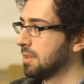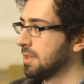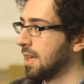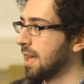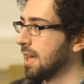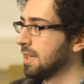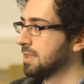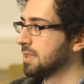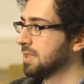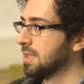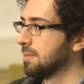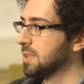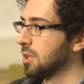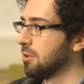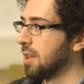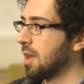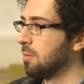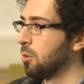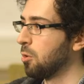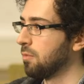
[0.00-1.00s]
AI systems are a
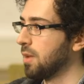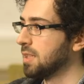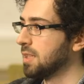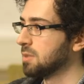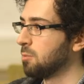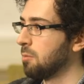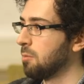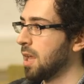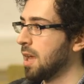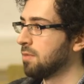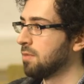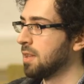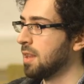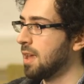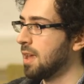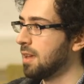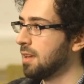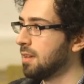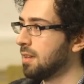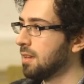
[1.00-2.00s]
lot more advanced than what we have
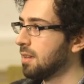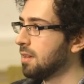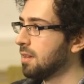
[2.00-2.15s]
today